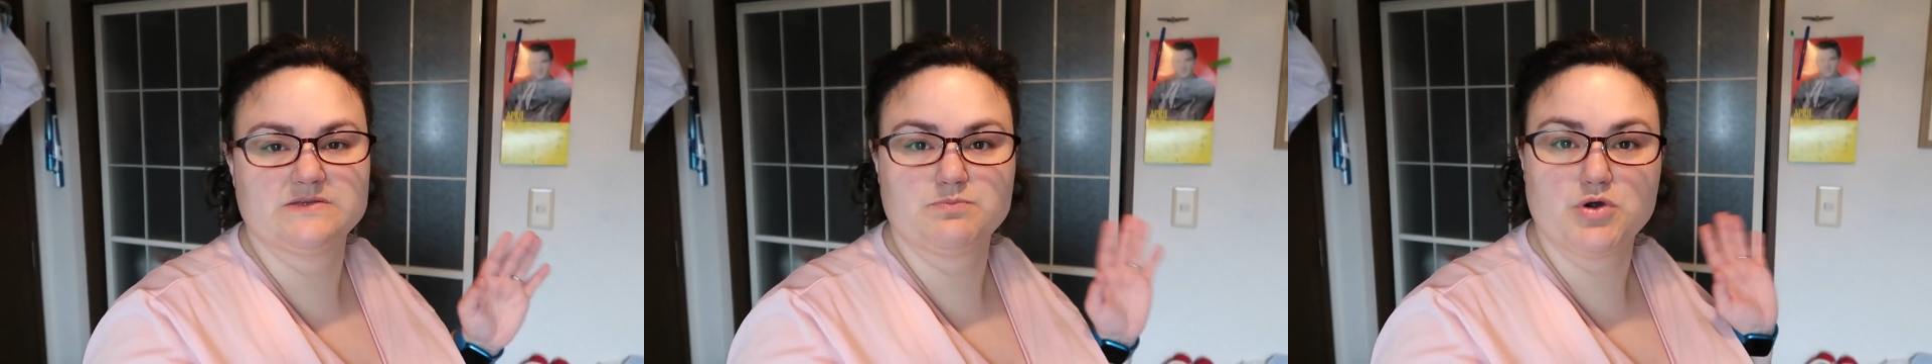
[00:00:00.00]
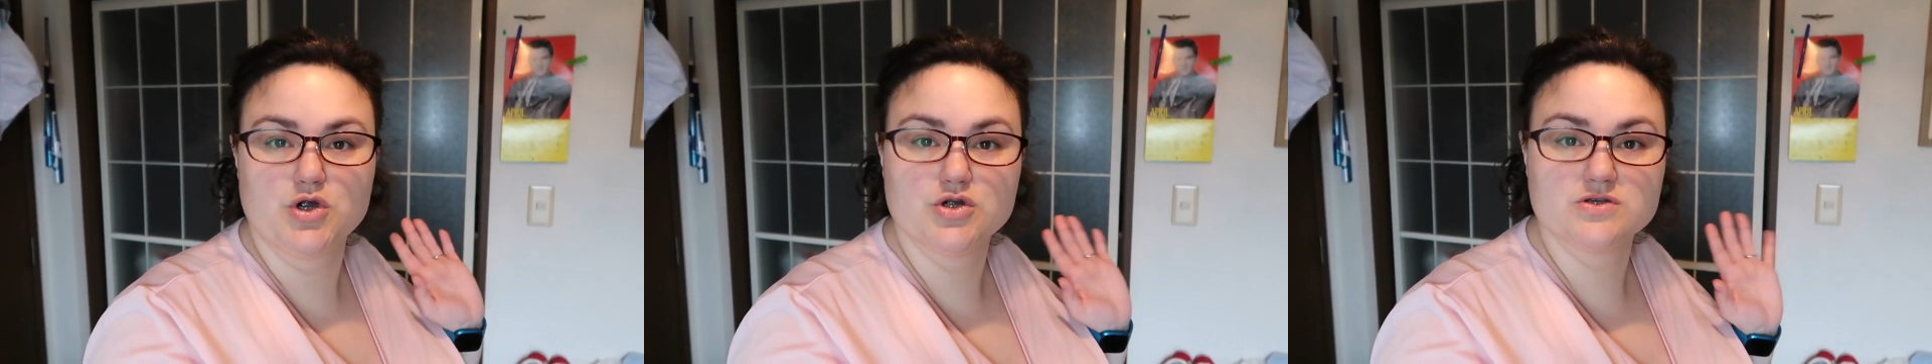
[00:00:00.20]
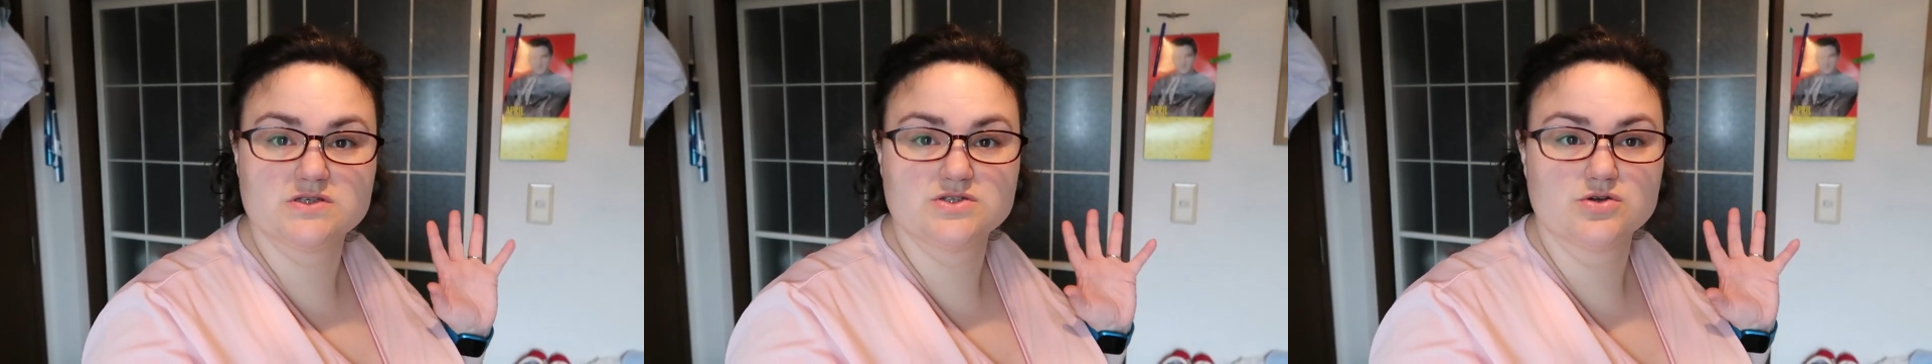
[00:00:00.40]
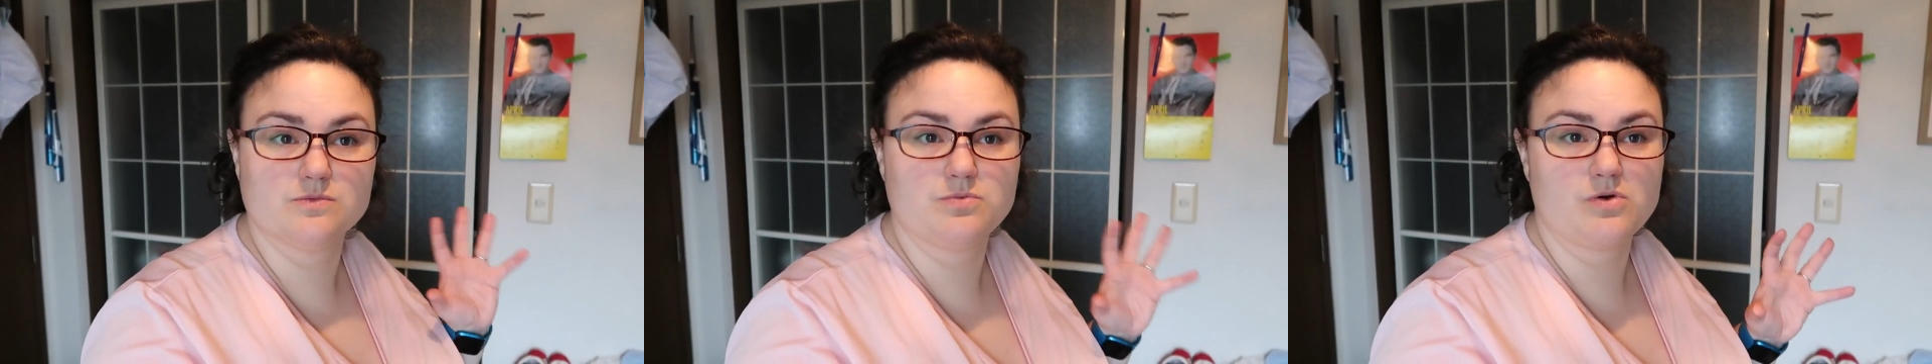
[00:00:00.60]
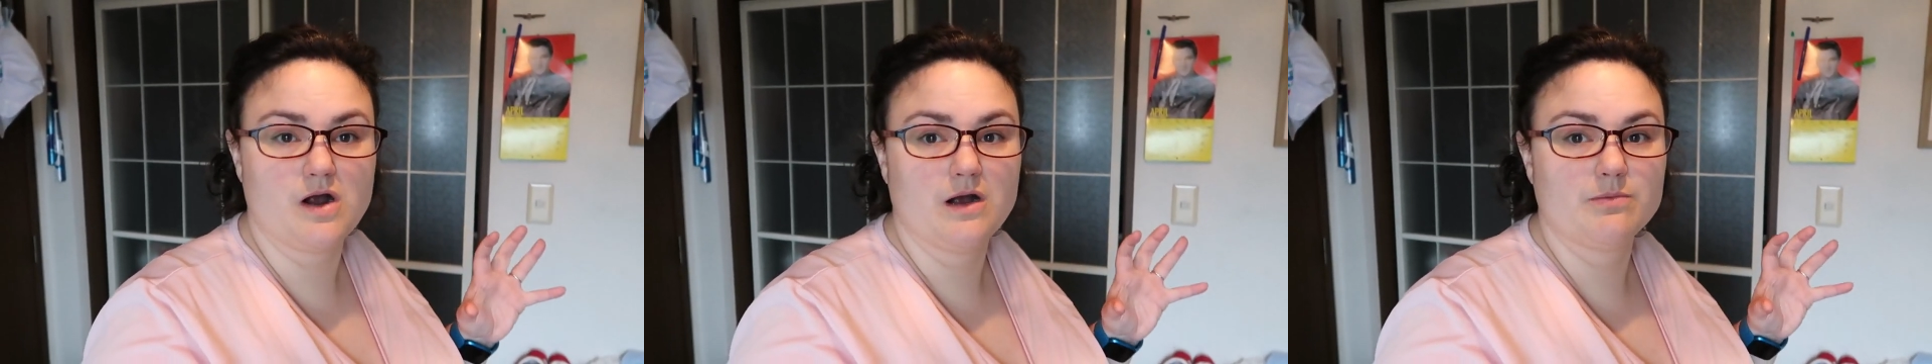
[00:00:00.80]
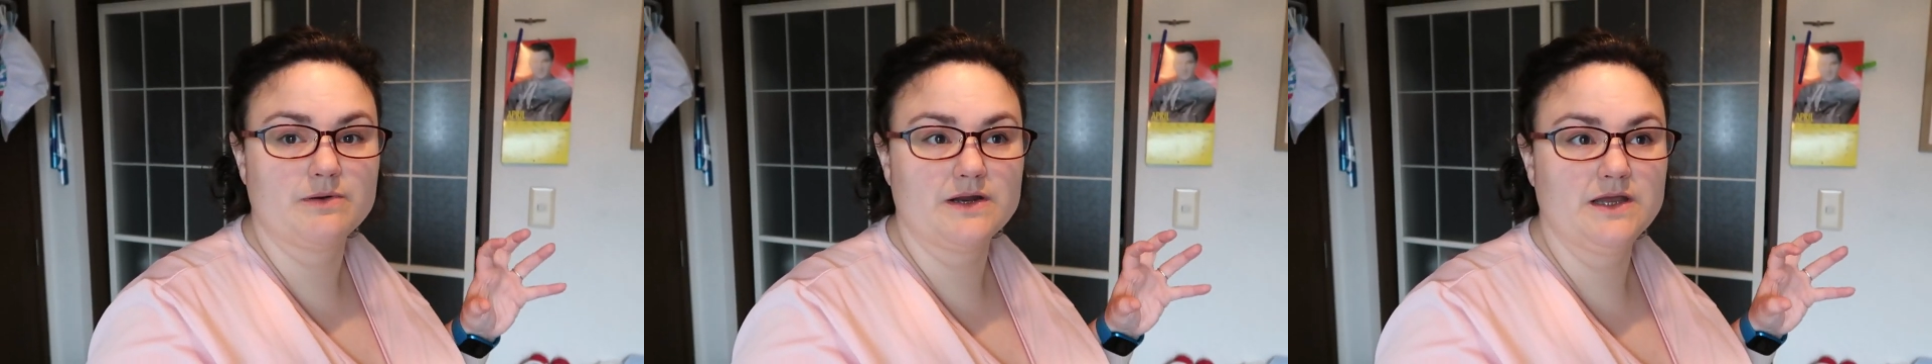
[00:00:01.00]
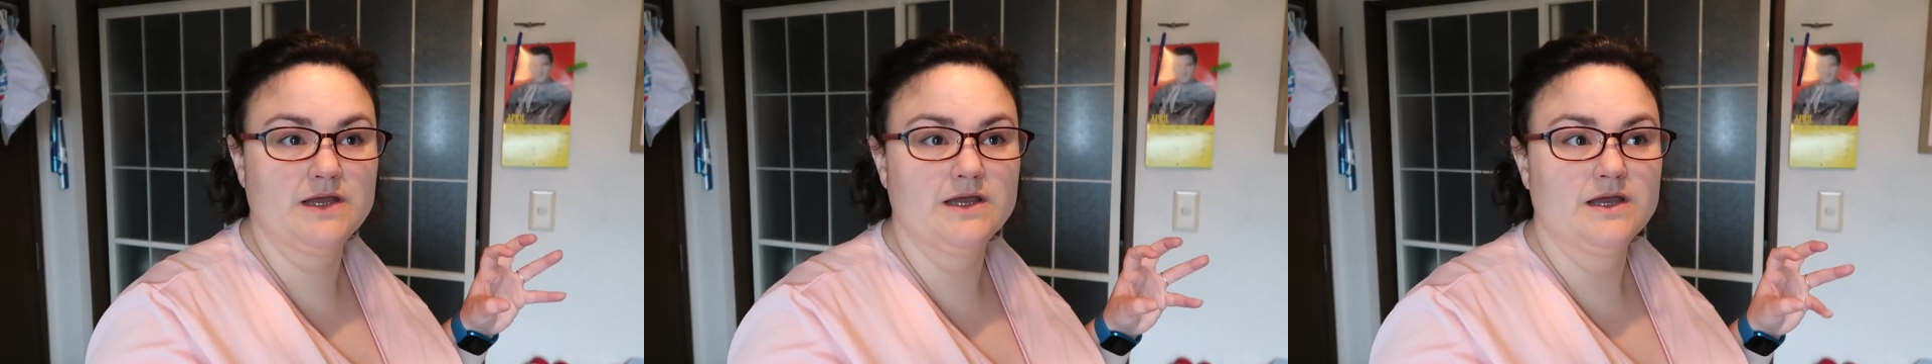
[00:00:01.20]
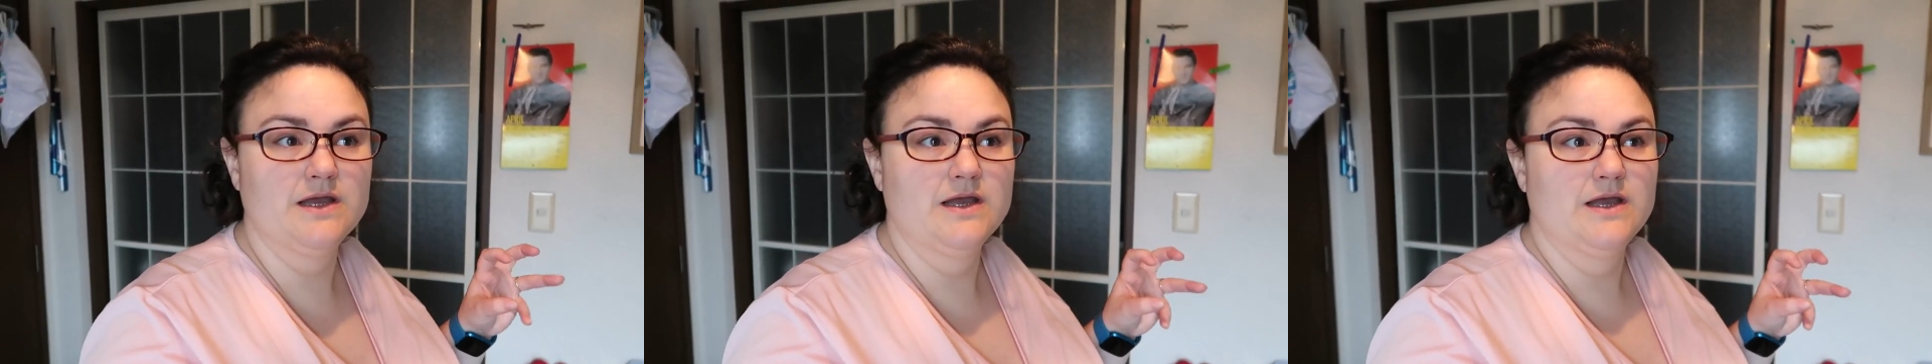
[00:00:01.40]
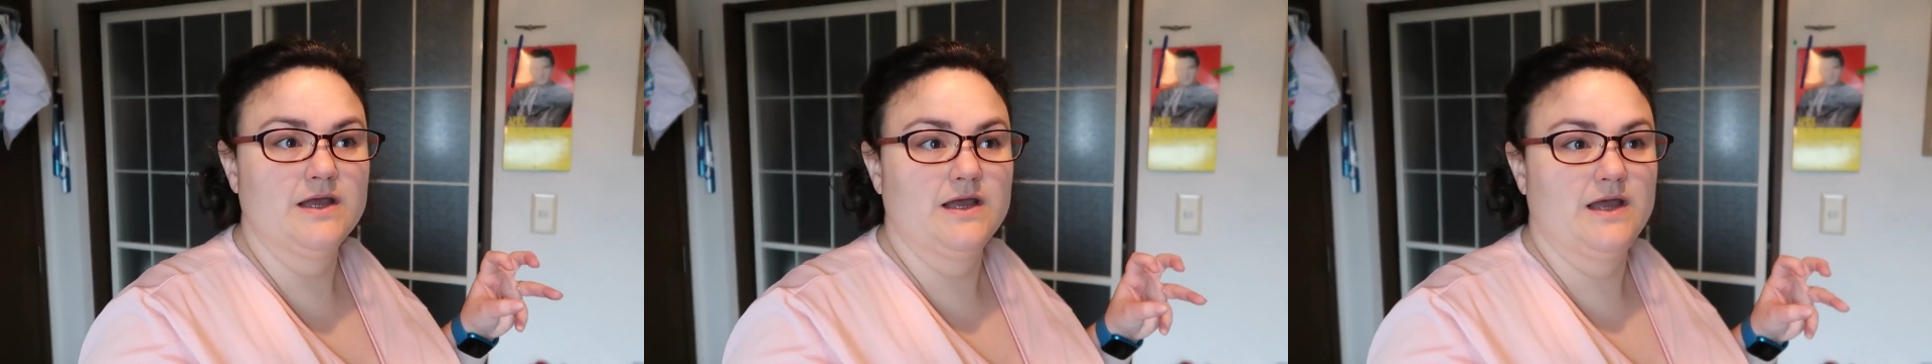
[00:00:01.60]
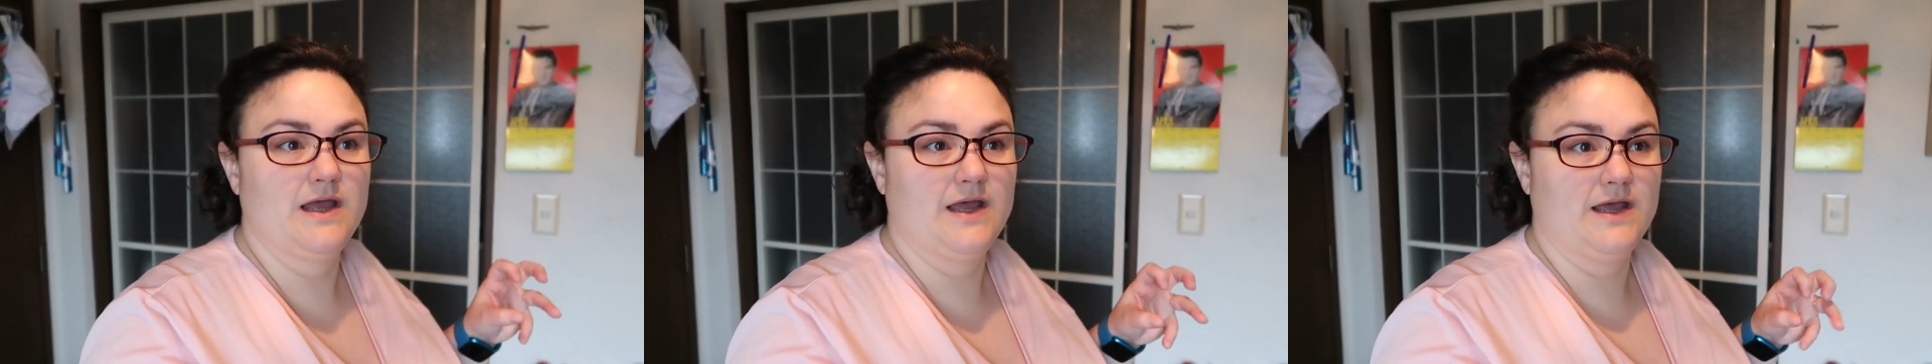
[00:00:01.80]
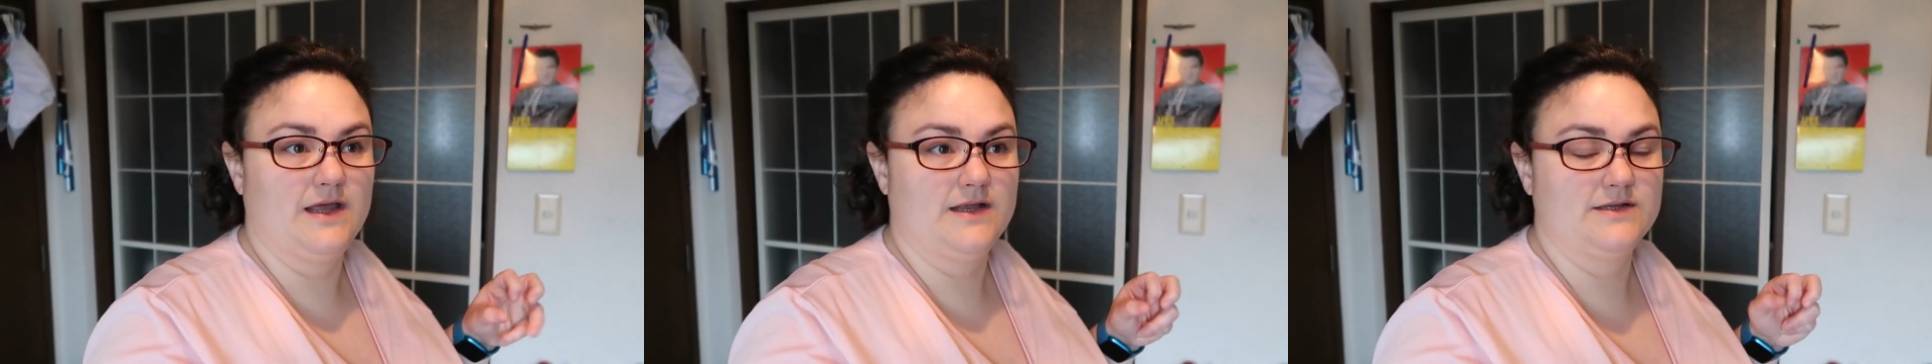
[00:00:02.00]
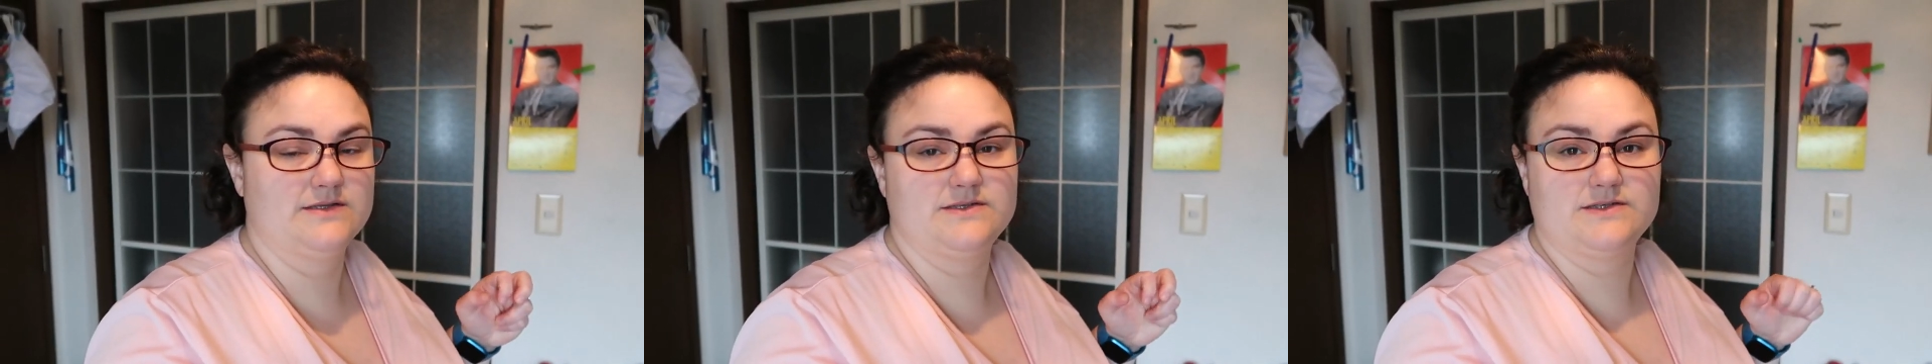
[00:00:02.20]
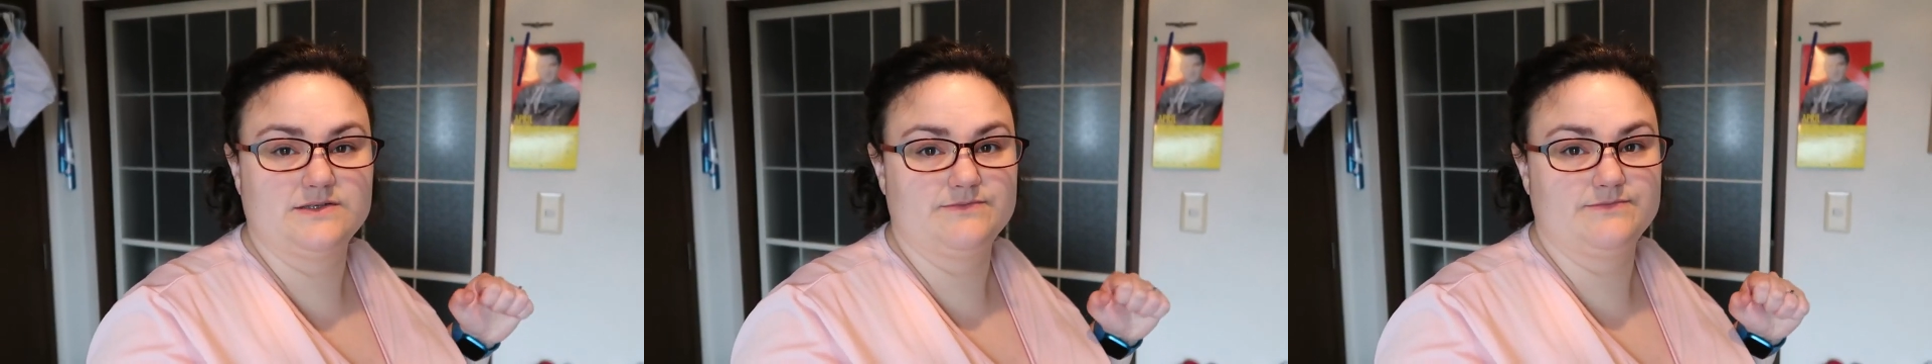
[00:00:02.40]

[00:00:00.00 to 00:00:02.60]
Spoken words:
personal property, and